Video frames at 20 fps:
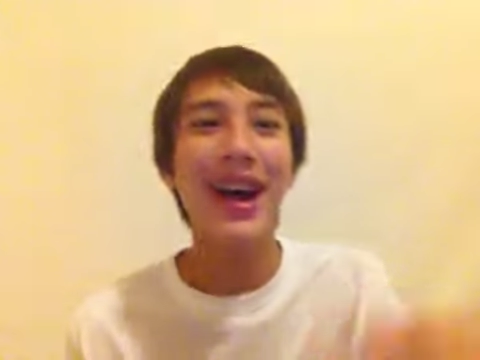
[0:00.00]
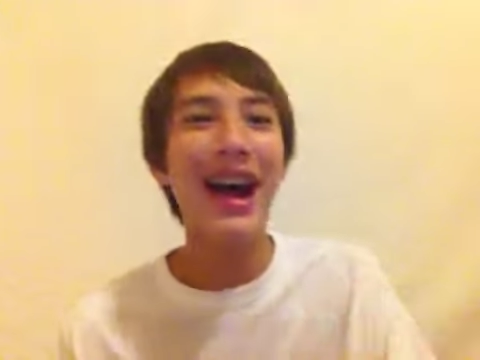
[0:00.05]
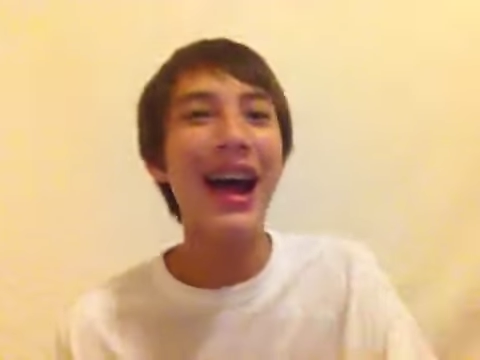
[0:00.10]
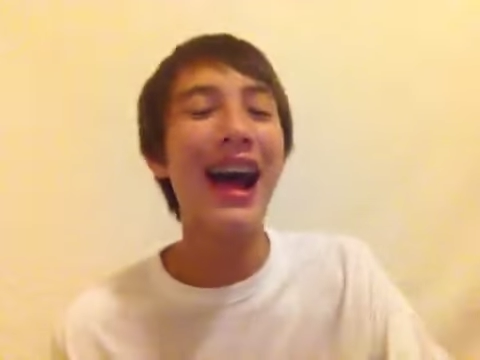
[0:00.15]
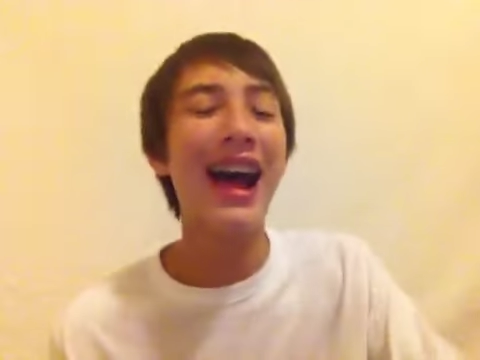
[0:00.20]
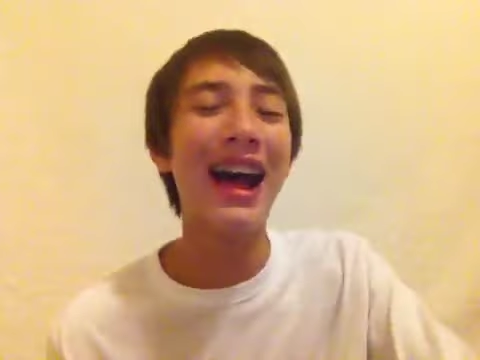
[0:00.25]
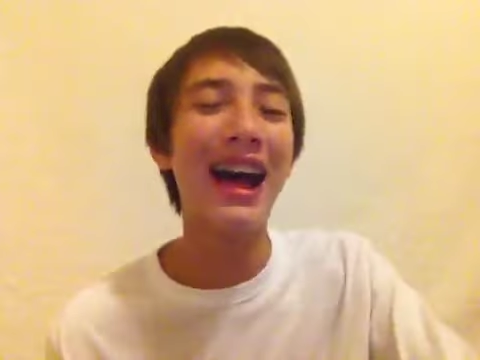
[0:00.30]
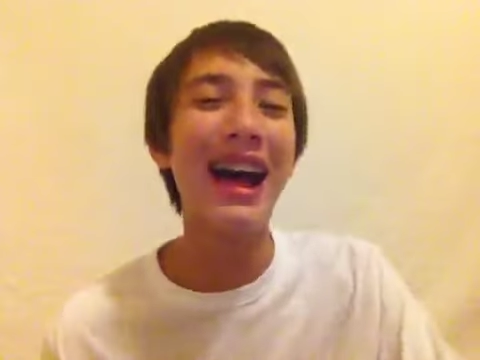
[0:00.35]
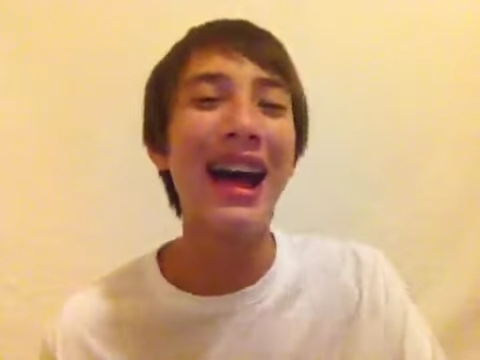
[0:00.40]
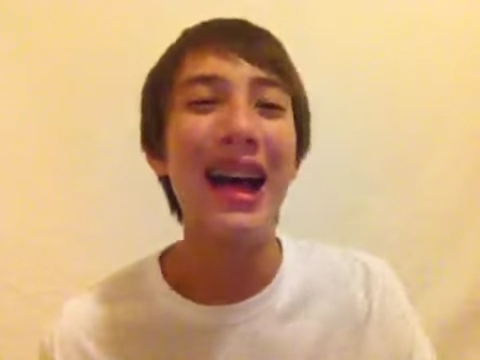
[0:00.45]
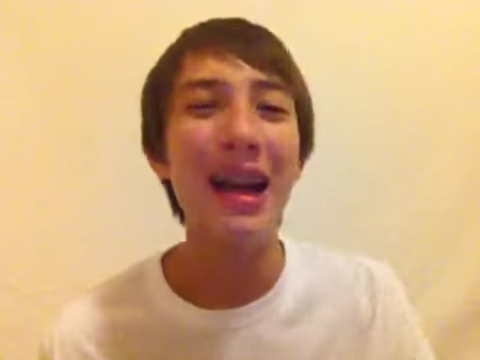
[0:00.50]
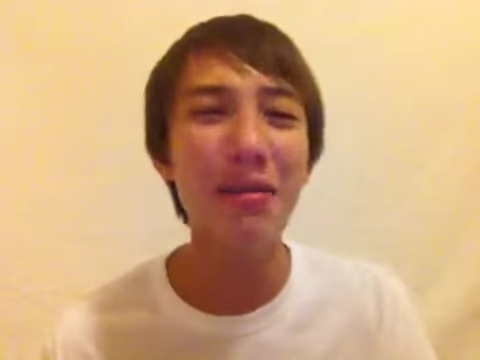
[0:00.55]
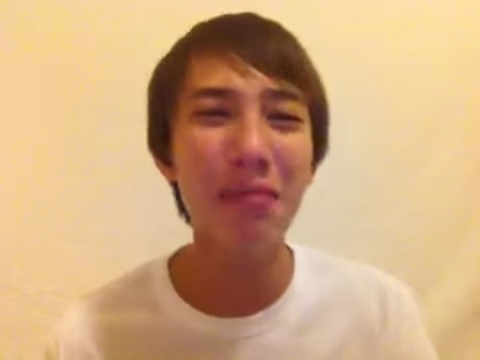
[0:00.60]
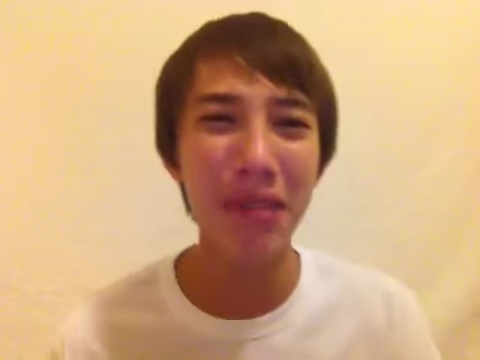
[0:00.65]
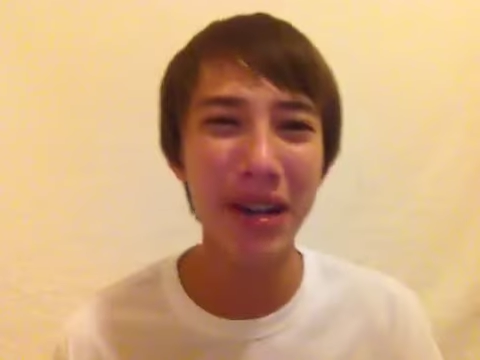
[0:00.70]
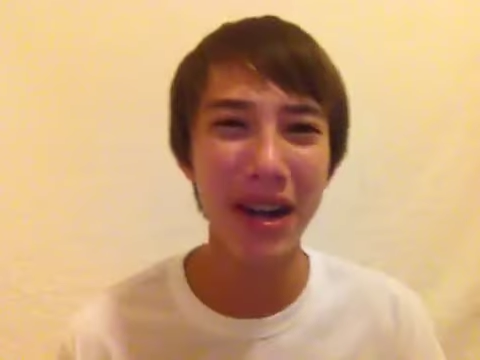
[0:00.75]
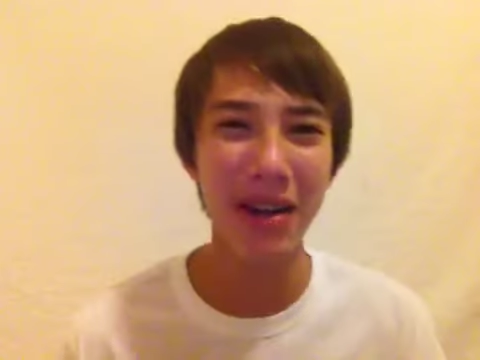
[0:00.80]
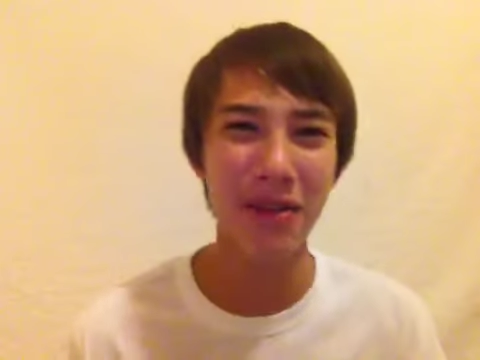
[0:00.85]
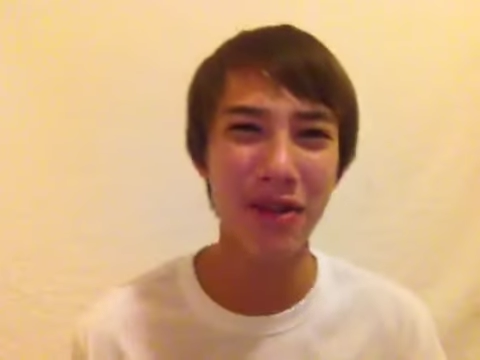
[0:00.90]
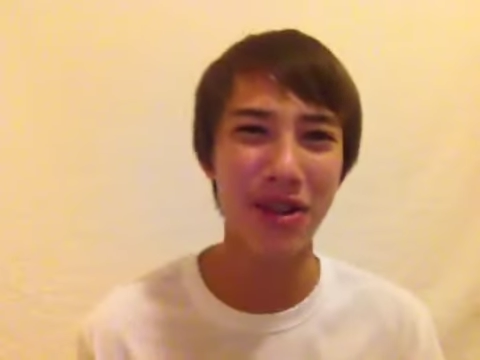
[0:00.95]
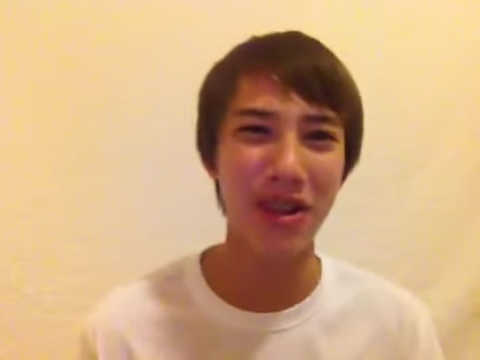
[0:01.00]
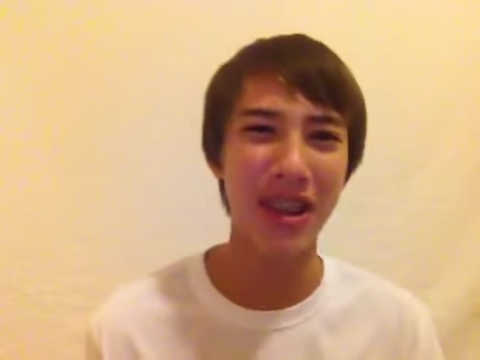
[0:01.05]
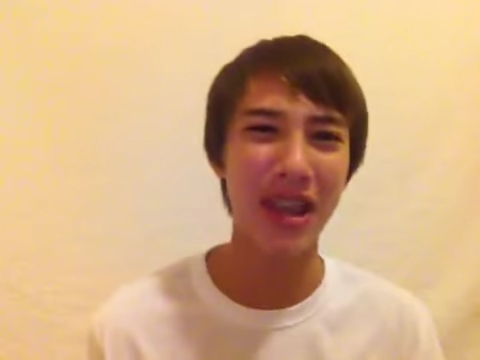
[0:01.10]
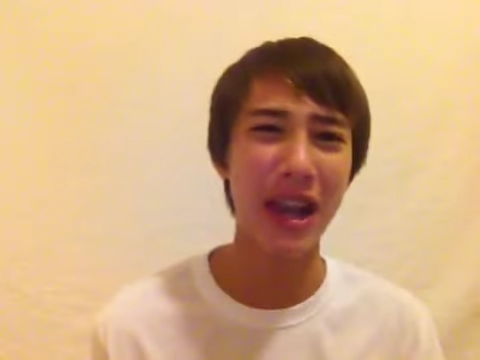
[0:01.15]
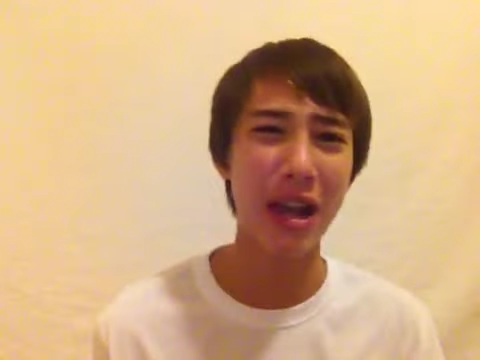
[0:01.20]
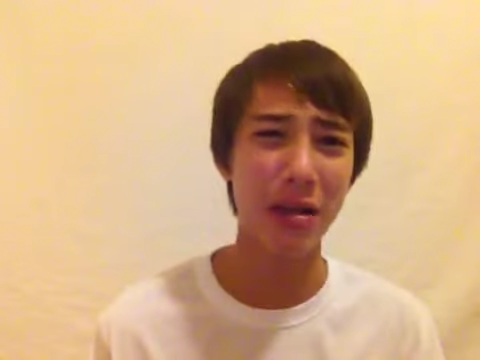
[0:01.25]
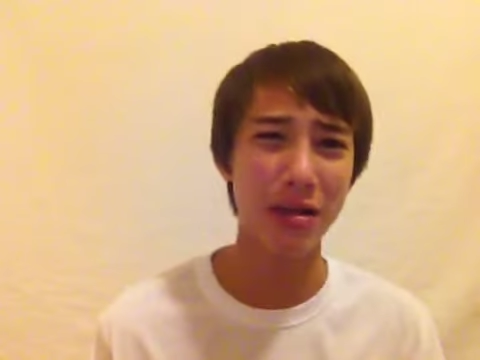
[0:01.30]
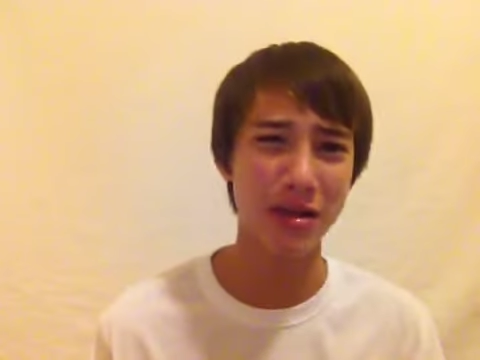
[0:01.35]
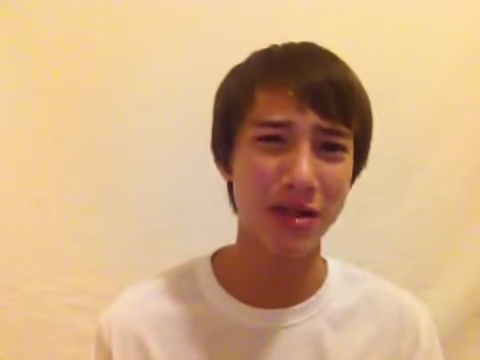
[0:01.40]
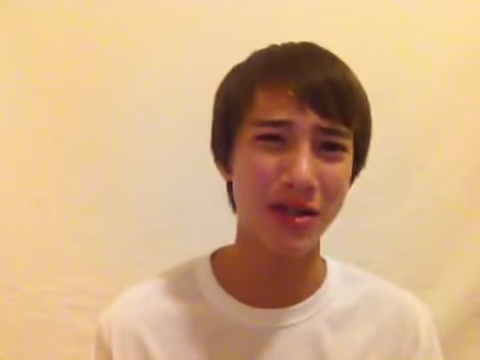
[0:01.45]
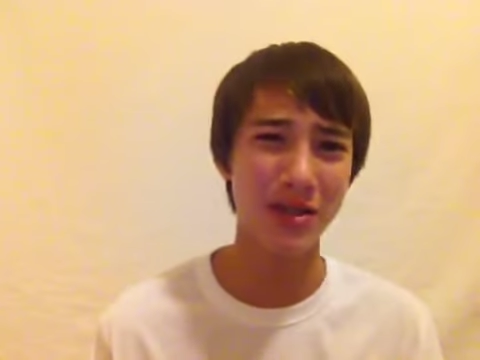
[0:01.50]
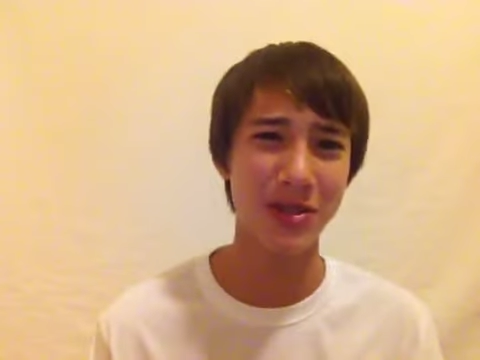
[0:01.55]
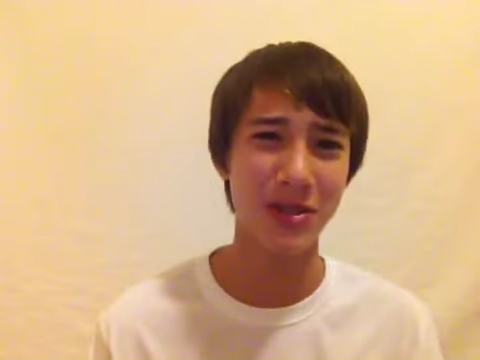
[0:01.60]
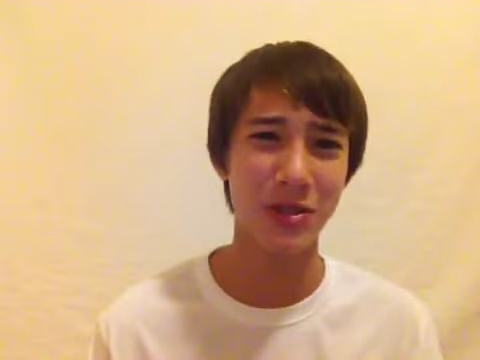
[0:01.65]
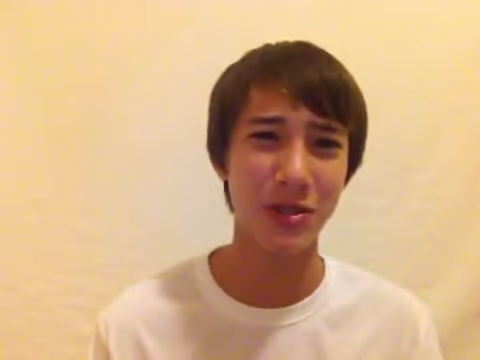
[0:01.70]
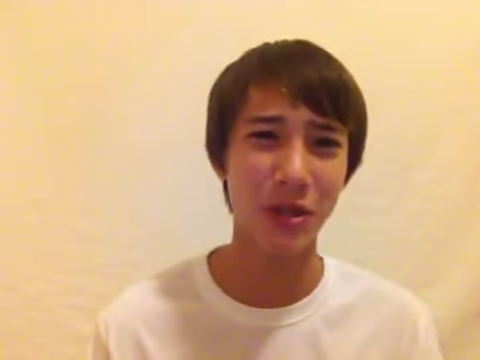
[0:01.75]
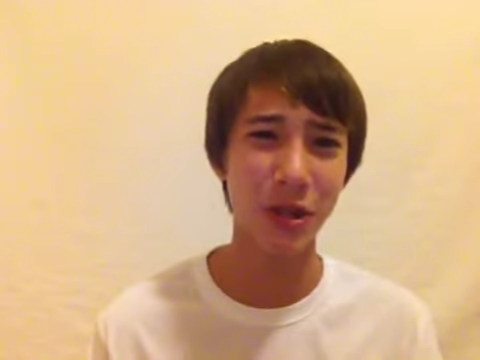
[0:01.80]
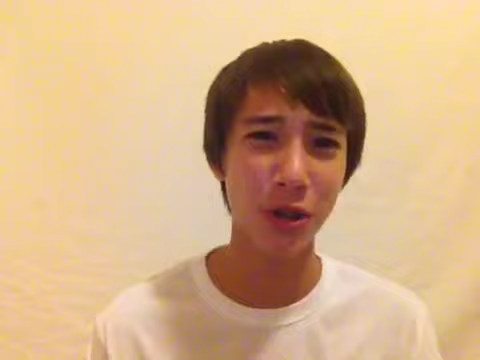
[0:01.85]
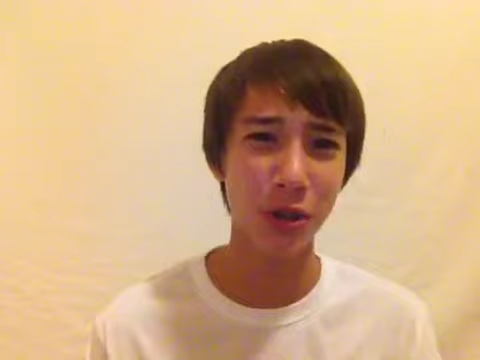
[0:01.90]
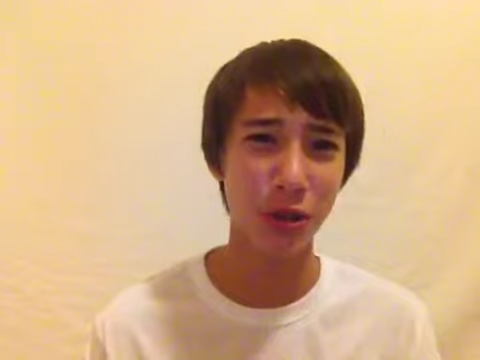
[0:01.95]
But everything else is
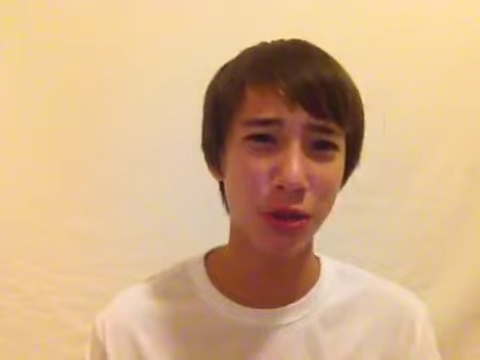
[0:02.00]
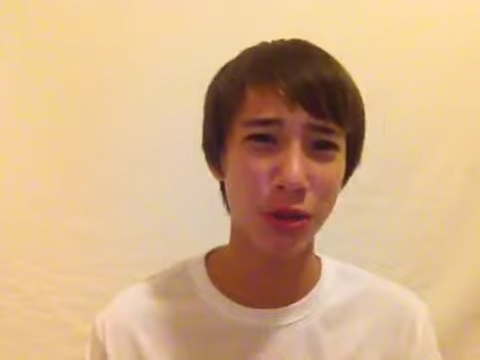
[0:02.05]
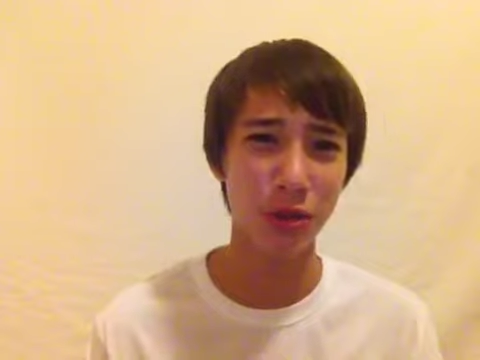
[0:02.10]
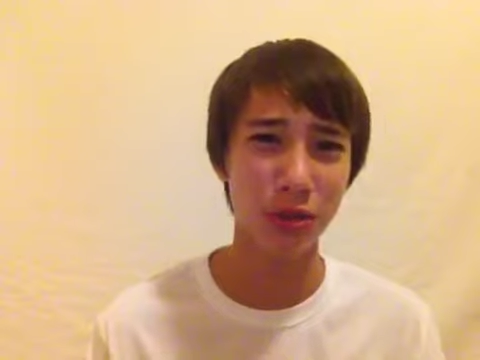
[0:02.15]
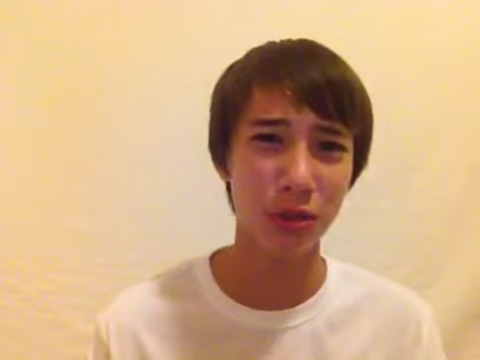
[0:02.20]
true.